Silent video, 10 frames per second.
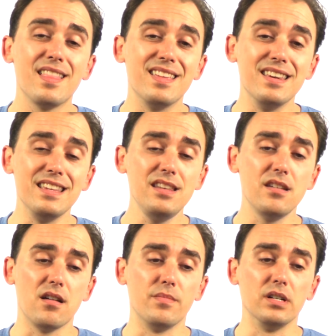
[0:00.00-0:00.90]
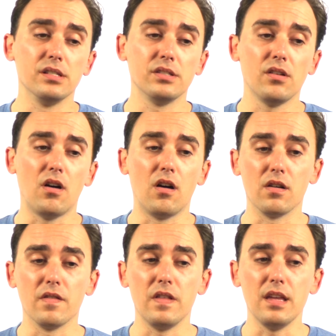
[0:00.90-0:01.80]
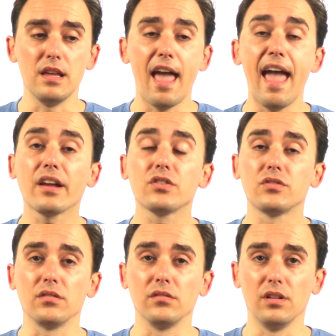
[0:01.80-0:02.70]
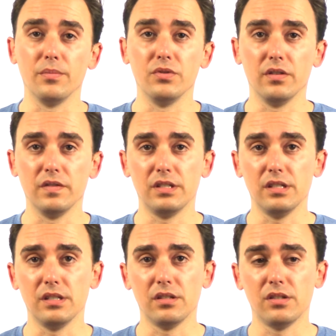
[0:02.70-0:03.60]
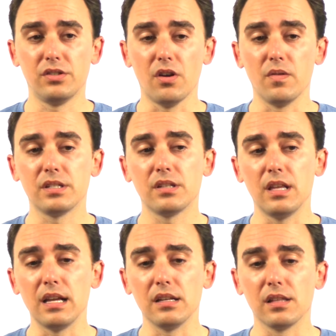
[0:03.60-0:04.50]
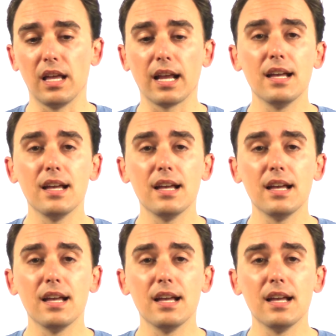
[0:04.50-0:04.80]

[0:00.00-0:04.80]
The niyamas are the external observances. So it's things like